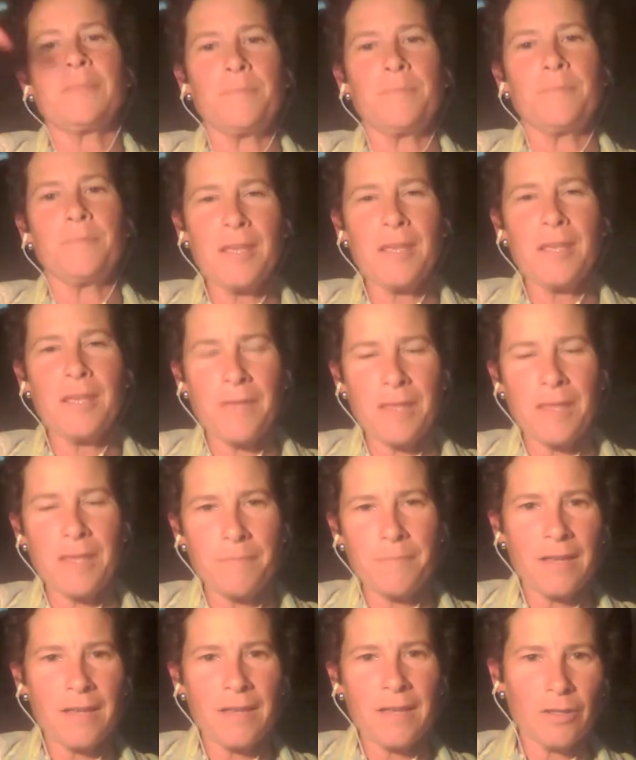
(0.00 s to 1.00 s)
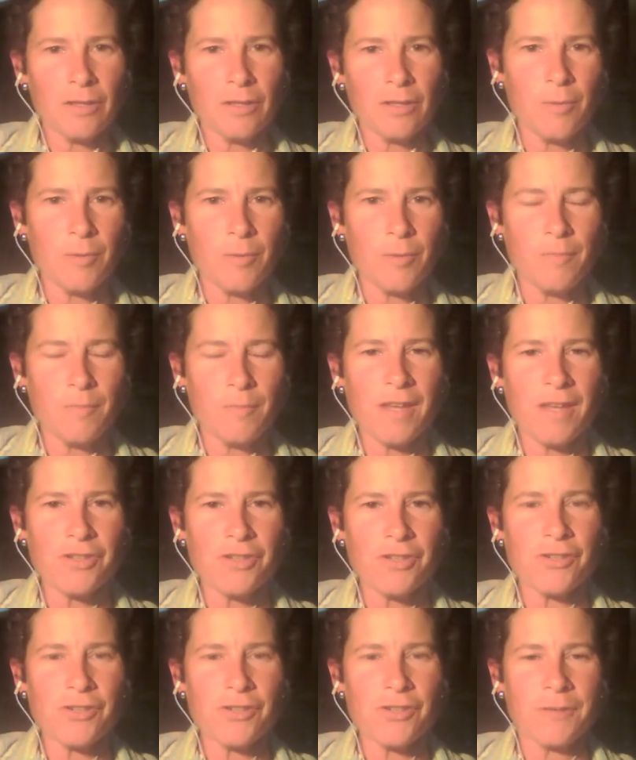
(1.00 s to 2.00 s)
the big global
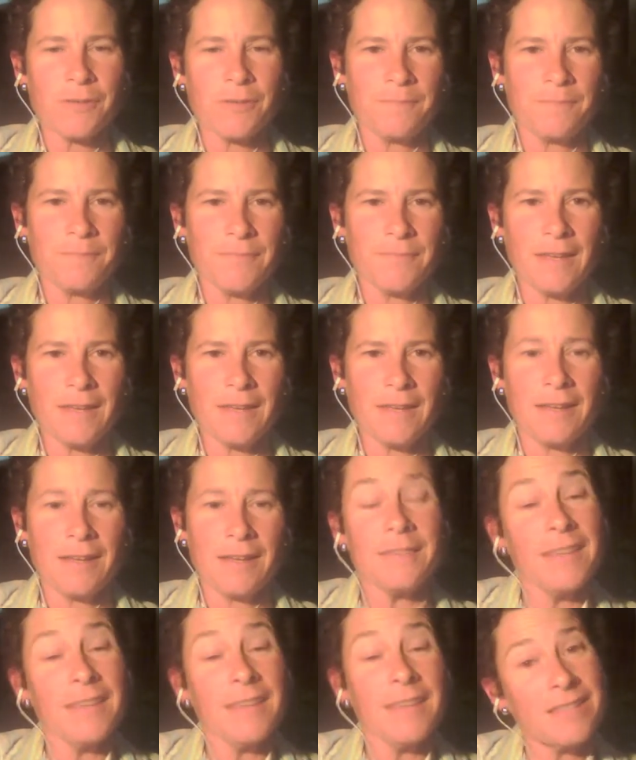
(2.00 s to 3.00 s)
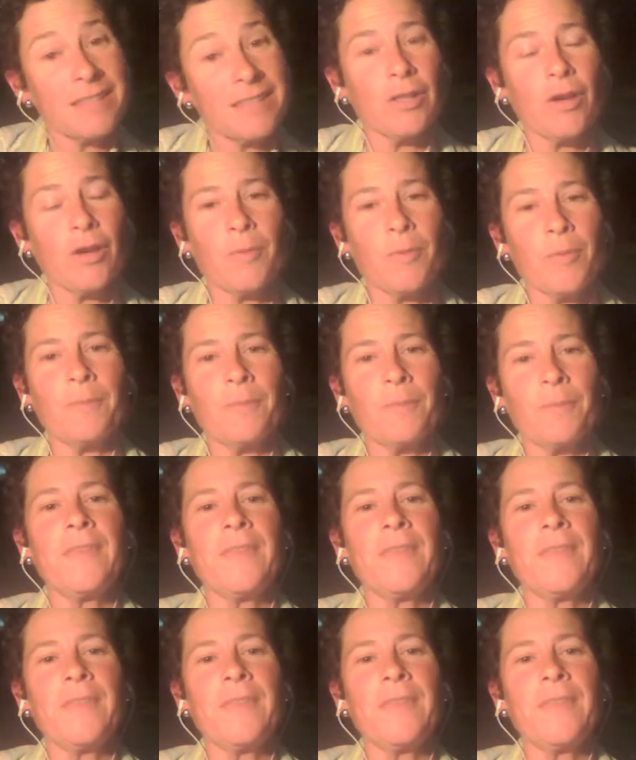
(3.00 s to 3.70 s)
picture, I think it's global.